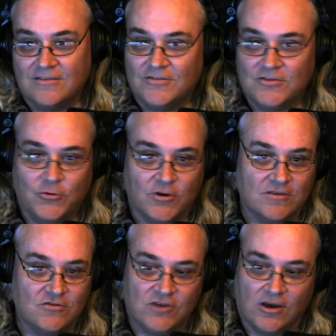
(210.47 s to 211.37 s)
just a quick
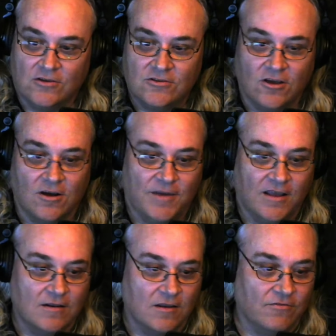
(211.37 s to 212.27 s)
shout out to y'all,
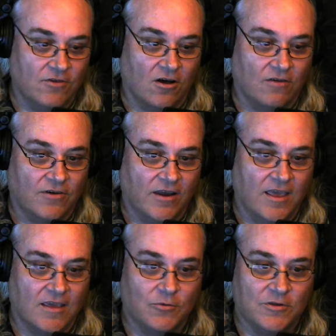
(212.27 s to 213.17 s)
man. Love y'all for
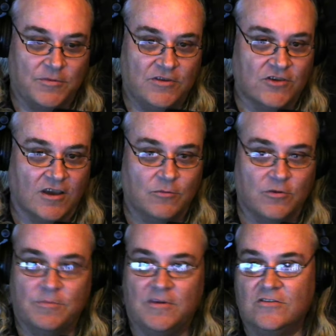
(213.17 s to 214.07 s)
hanging with me, checking
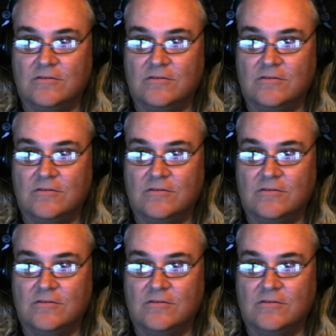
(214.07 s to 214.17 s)
with me.